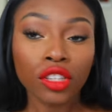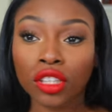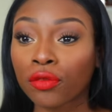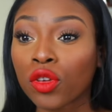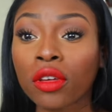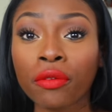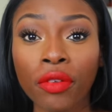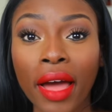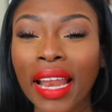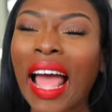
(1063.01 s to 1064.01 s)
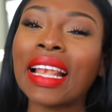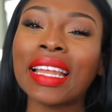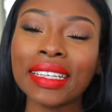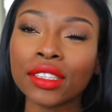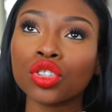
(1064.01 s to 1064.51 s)
So if you can find at
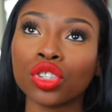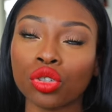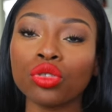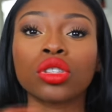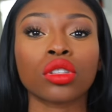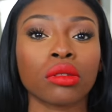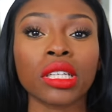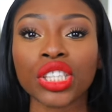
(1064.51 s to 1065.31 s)
least 2 to 3